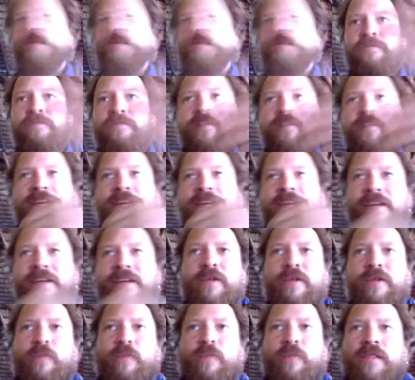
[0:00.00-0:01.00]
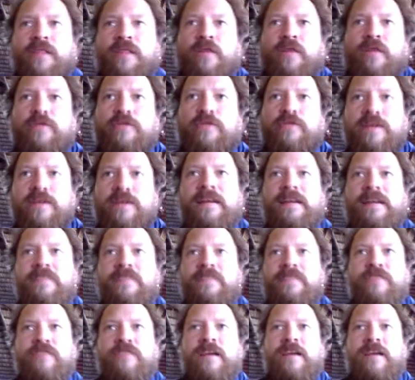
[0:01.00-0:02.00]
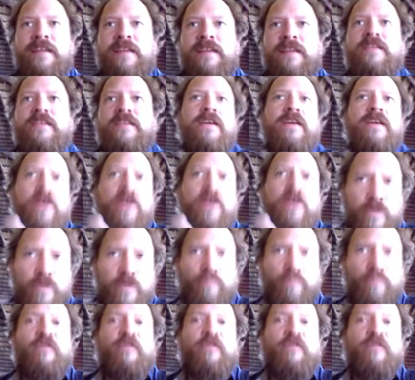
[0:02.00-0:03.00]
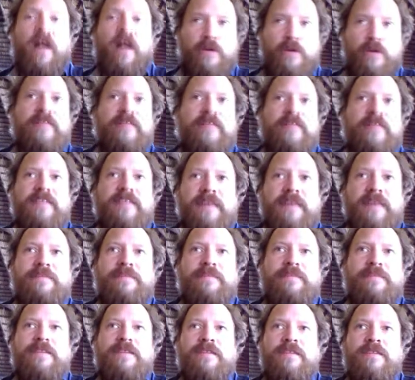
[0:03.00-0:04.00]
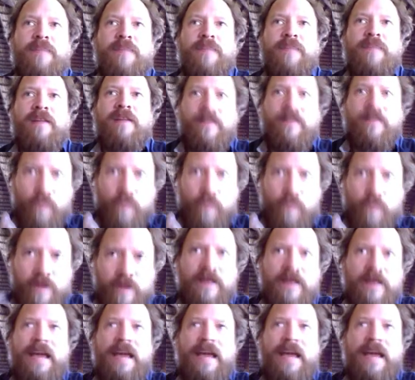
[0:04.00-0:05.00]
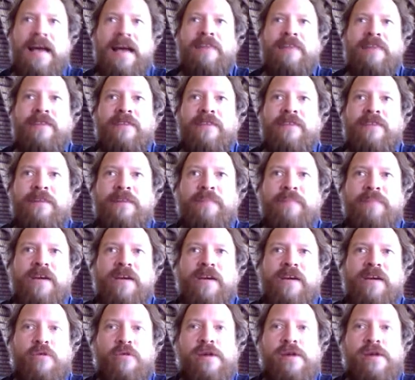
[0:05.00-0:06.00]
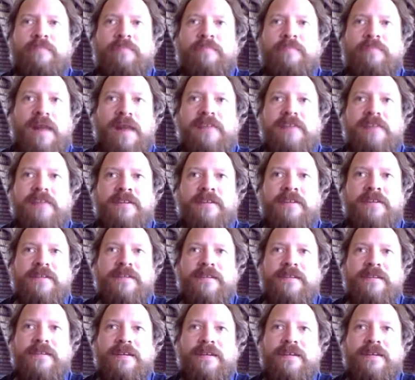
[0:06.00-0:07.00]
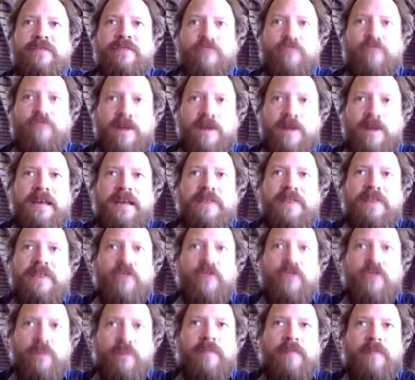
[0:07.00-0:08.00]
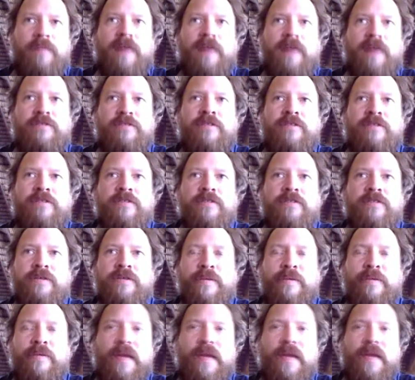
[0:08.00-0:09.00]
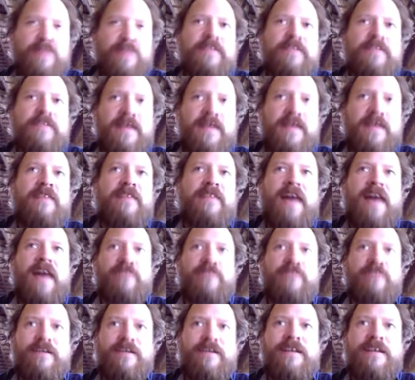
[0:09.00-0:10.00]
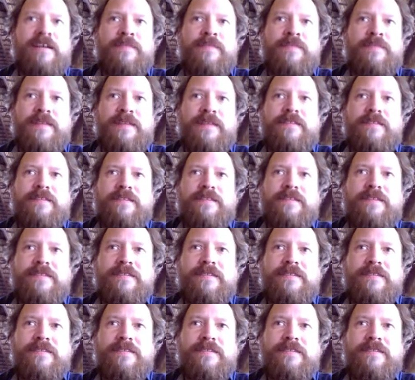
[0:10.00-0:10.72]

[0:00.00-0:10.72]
It was like one of those kinds of sites following the same business model. Like, we're going to have a Bitcoin miner running in your browser instead of advertisements.